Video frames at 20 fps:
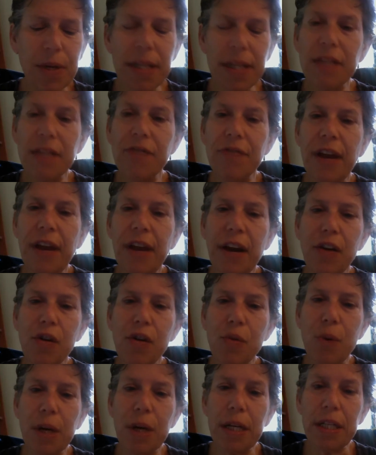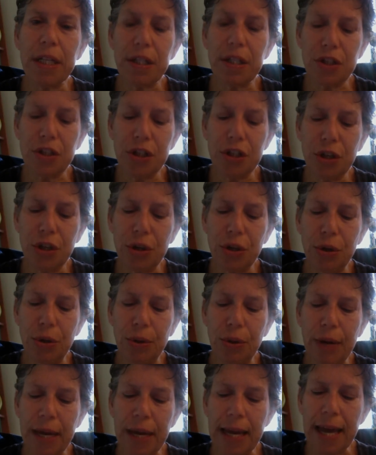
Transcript: is fair or what is due.